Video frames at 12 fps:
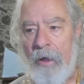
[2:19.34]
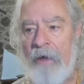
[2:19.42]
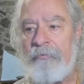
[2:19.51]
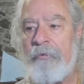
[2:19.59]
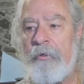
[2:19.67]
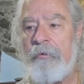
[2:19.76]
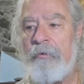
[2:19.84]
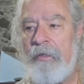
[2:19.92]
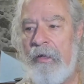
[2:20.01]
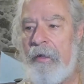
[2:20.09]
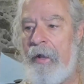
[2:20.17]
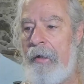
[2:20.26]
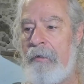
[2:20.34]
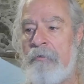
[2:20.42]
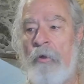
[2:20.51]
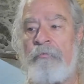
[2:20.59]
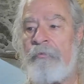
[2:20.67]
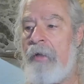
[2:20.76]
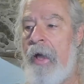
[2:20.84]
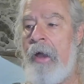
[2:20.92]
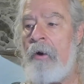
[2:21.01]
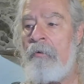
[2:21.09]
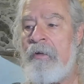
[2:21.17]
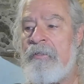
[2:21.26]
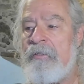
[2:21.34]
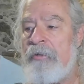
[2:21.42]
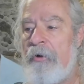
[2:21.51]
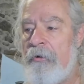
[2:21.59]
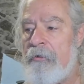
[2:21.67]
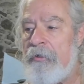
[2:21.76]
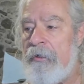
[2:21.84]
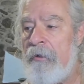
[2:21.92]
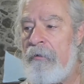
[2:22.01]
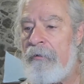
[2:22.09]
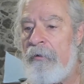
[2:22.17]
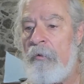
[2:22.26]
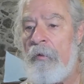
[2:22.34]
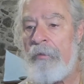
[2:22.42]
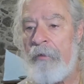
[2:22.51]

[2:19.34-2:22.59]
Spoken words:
after decades of tireless searching through